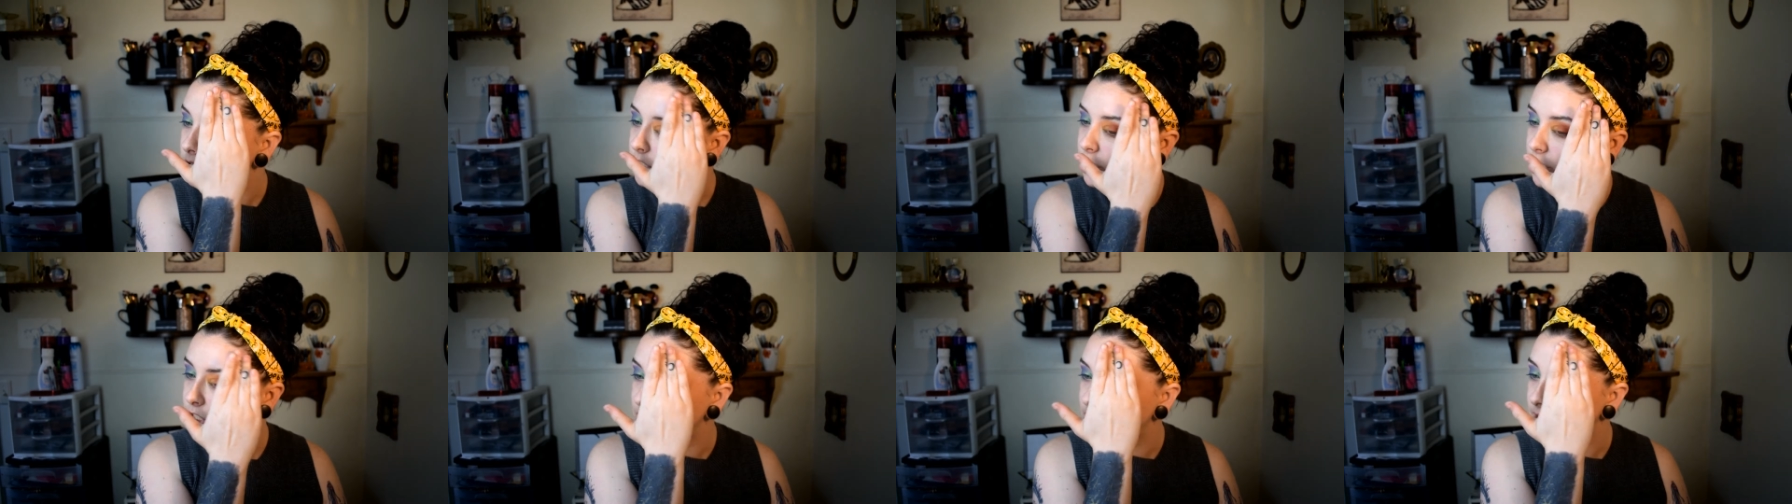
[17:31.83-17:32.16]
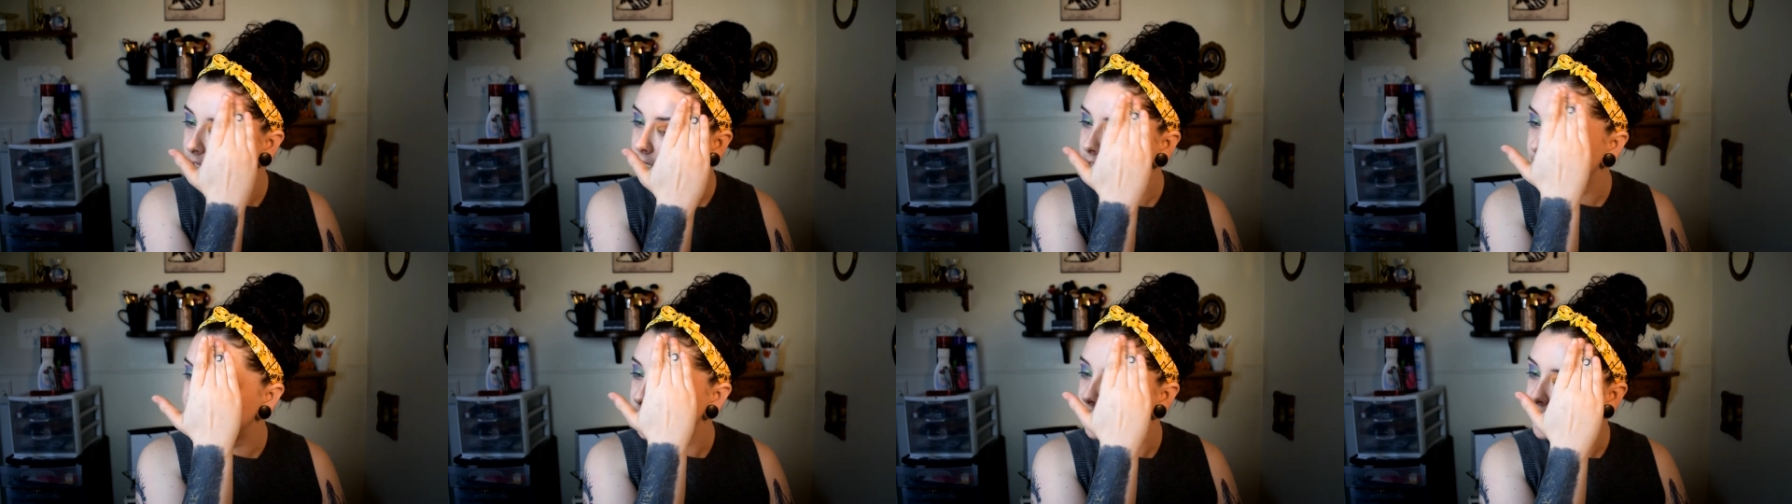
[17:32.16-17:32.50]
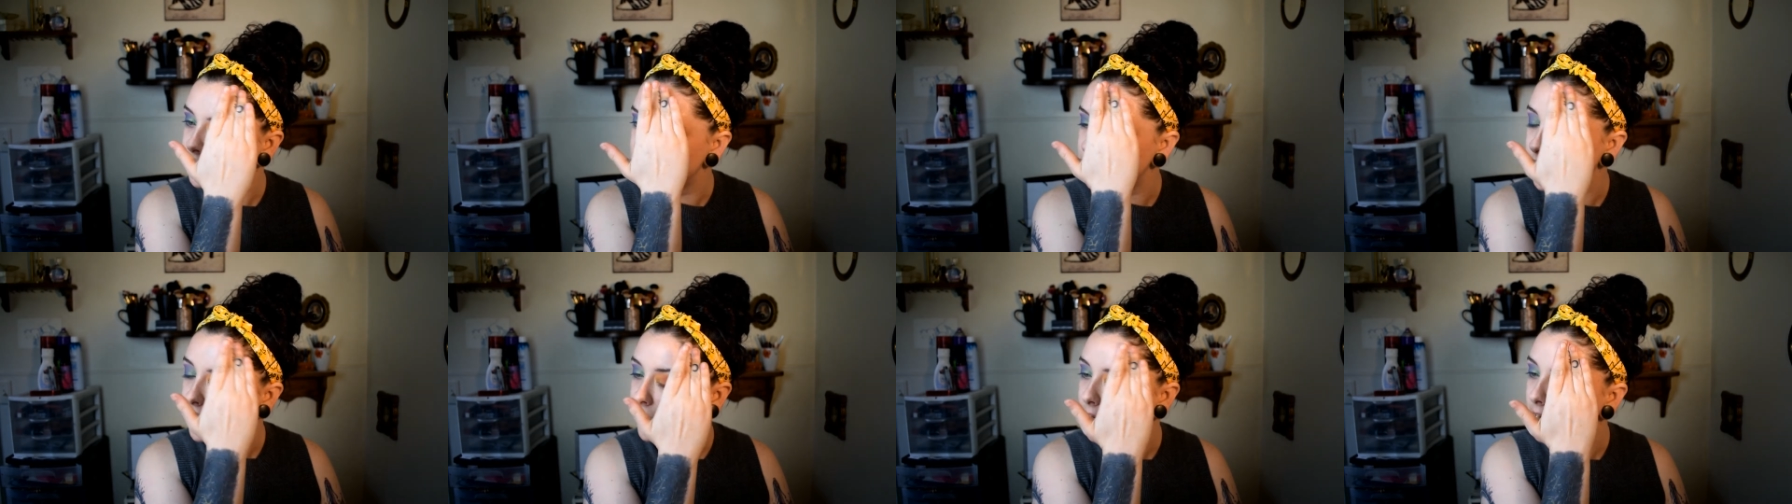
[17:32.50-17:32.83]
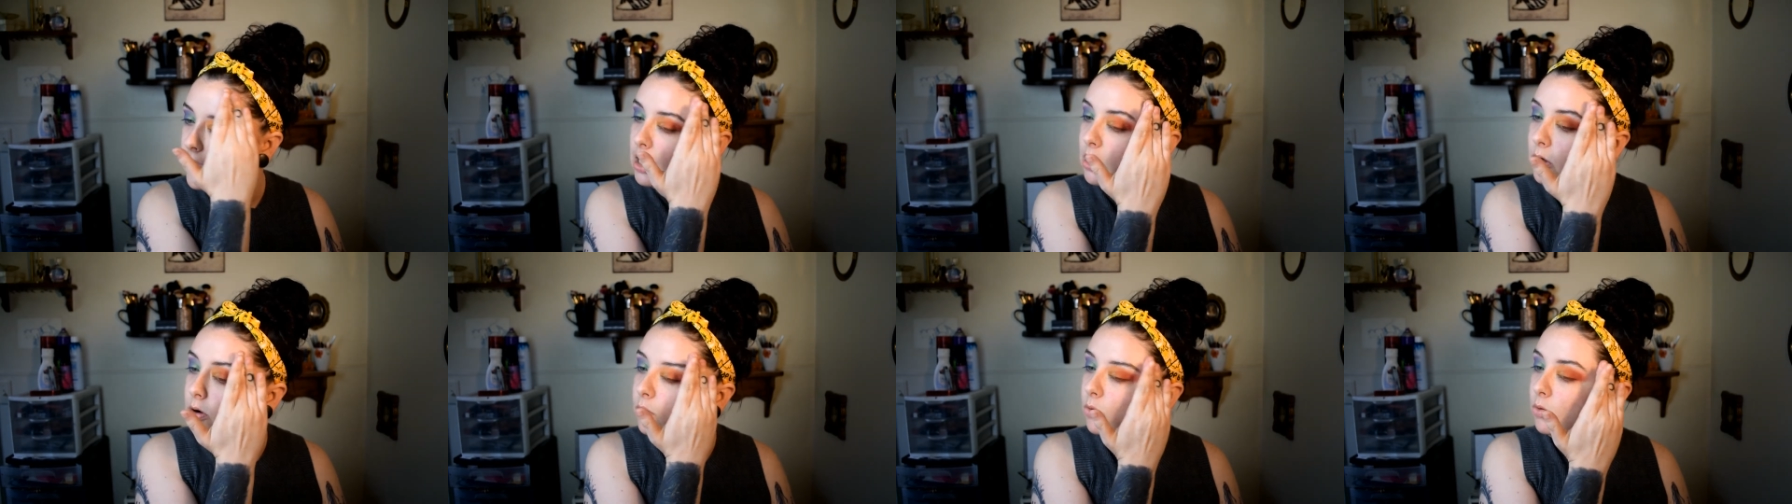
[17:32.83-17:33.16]
she like didn't check
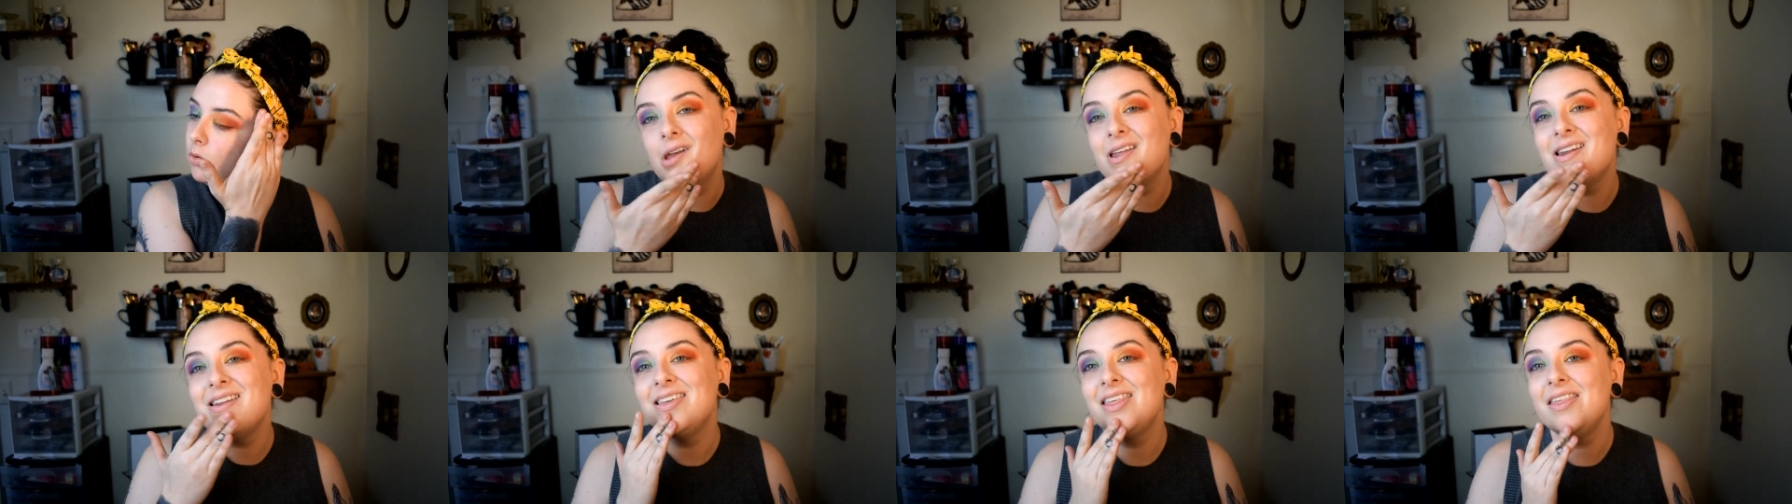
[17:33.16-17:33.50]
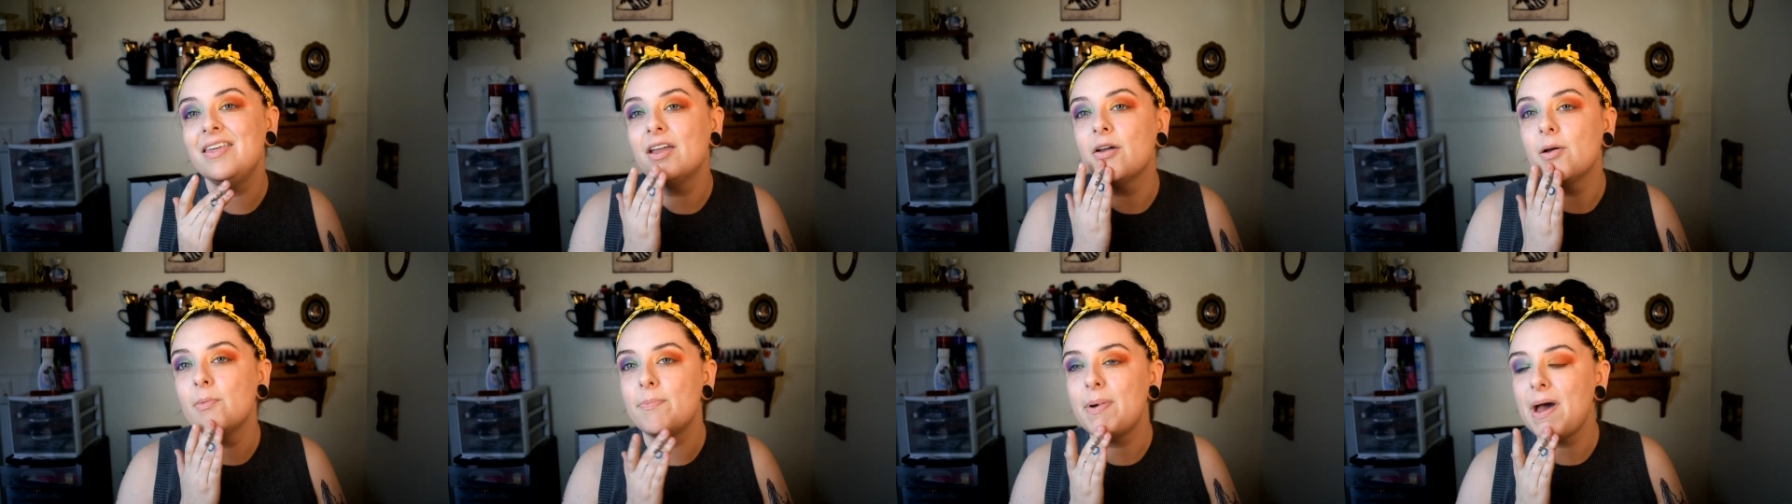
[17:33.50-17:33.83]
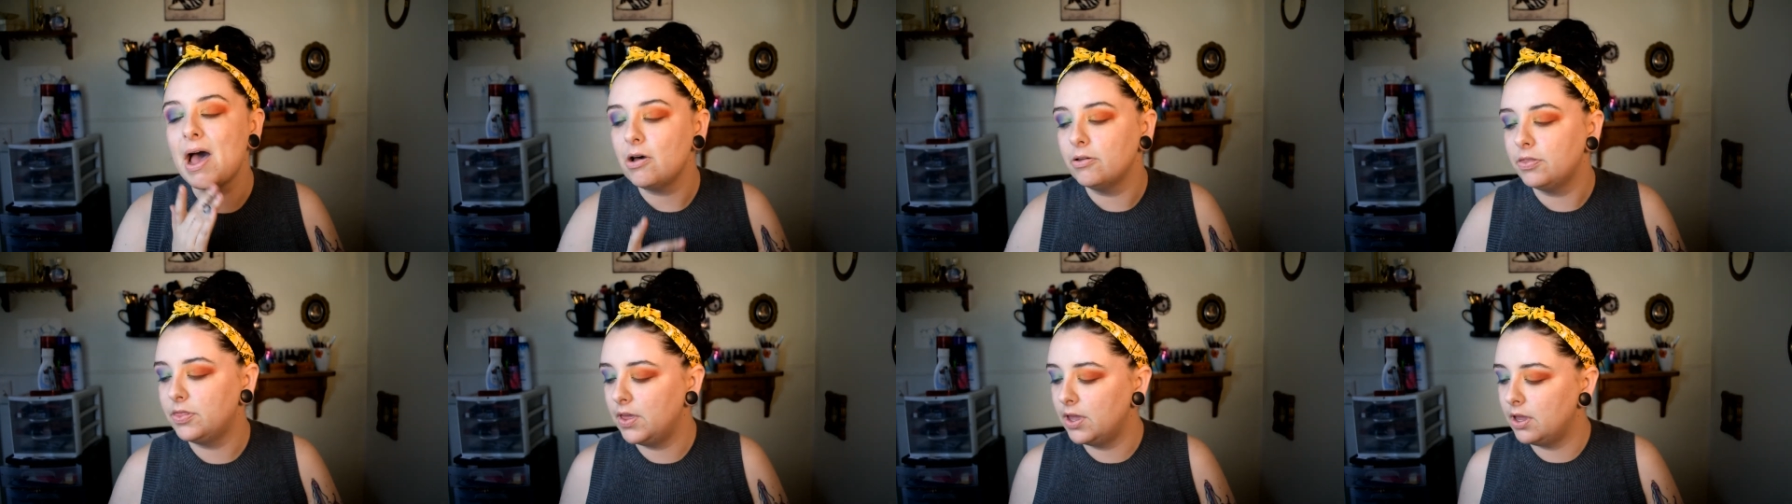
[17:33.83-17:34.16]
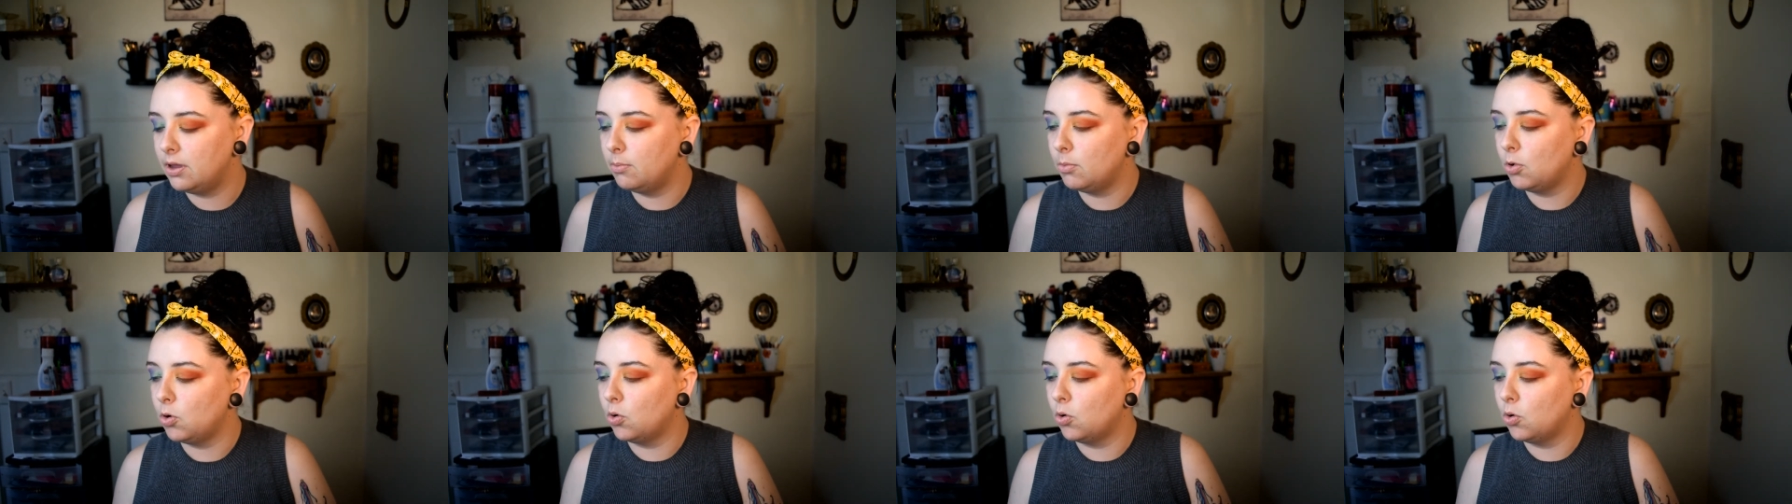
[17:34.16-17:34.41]
out anything about them,